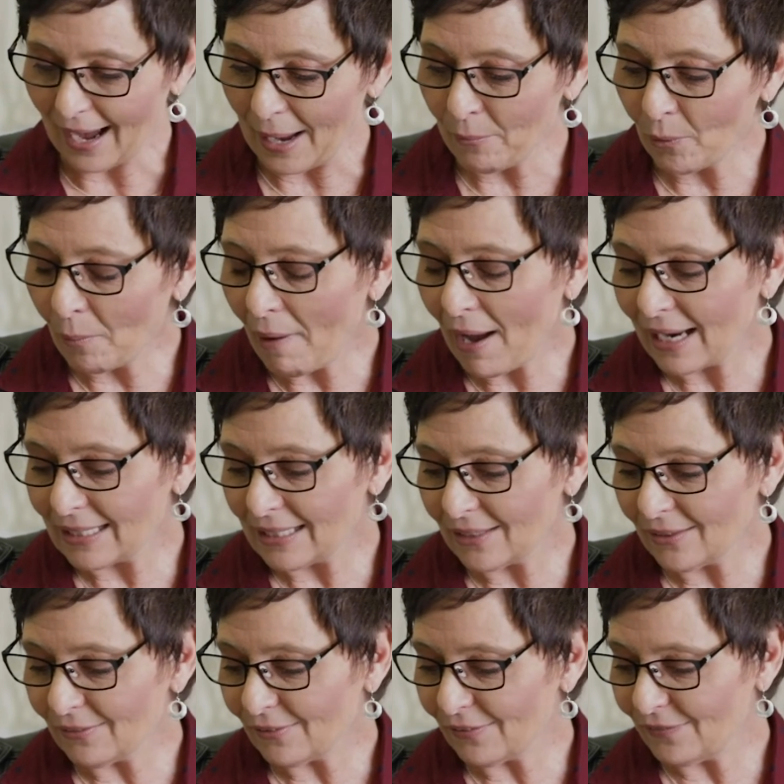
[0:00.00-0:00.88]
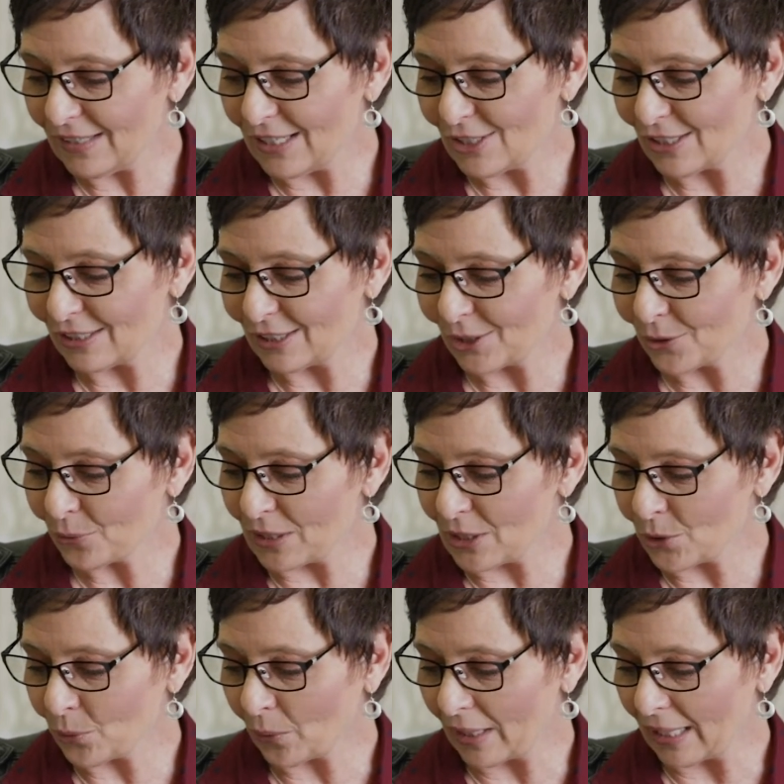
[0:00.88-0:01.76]
I'm reminded of Ephesians
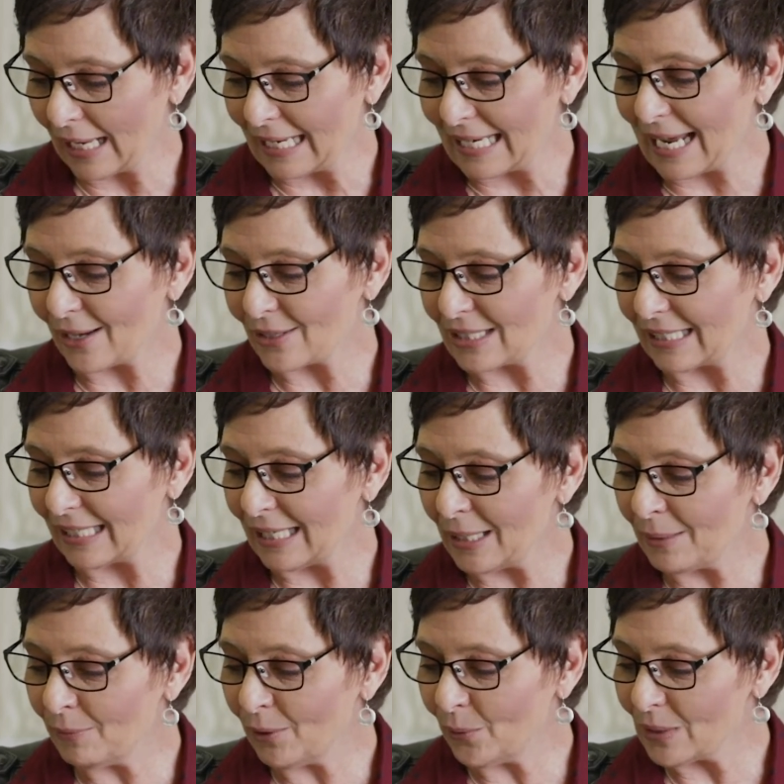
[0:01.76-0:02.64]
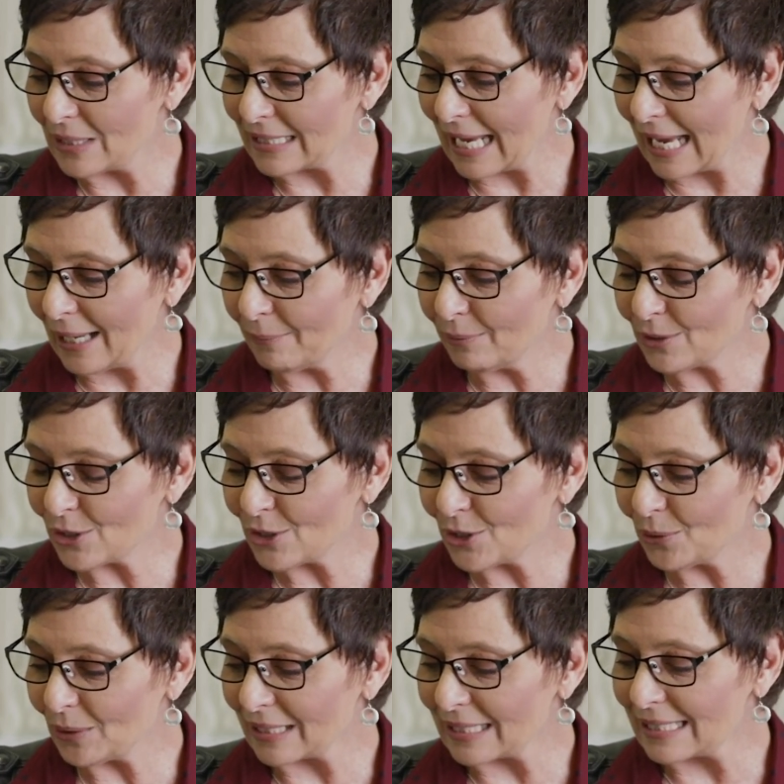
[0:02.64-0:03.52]
3:20, "Now to him who is able
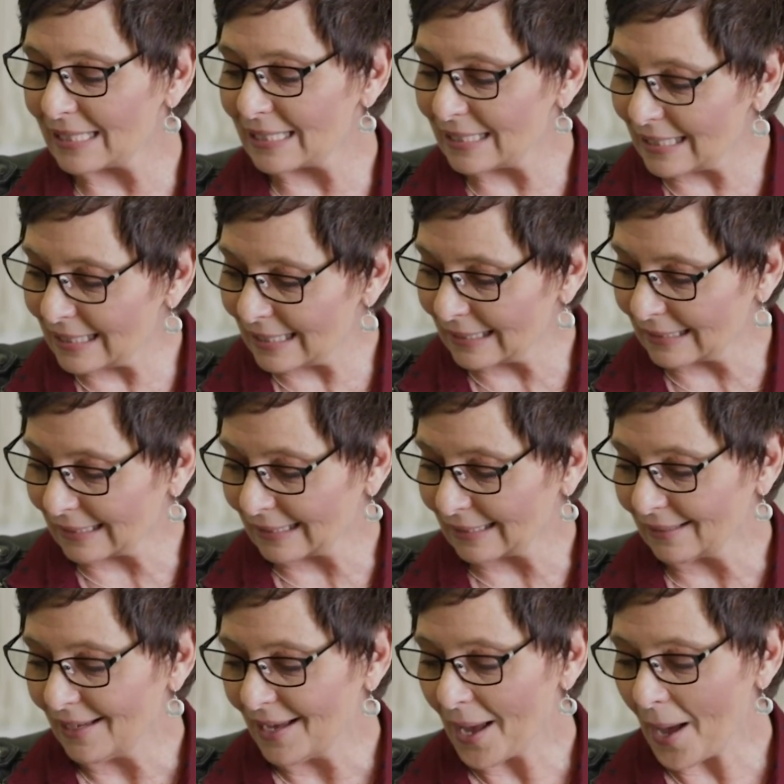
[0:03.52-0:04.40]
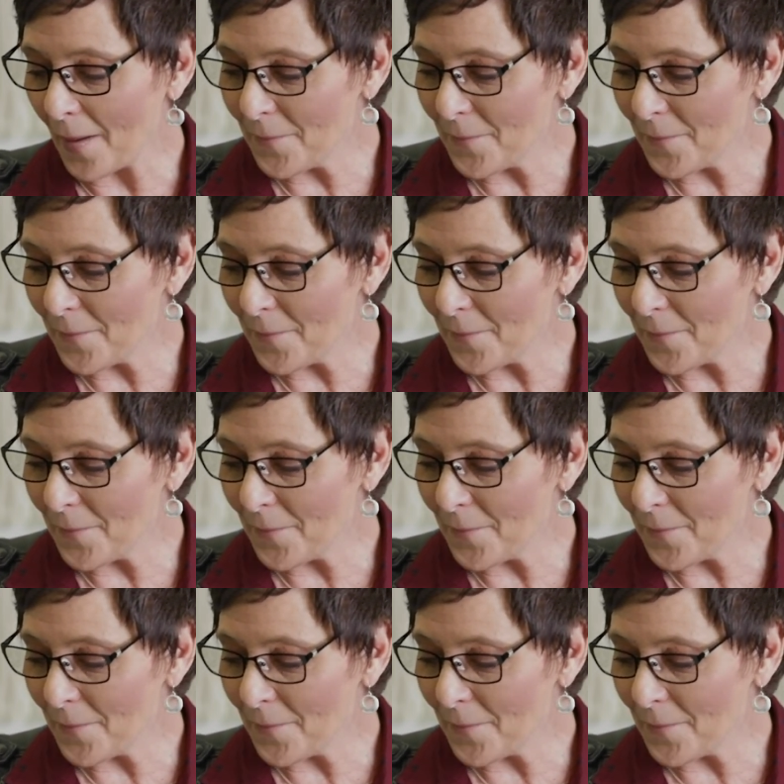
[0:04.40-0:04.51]
to do exceedingly,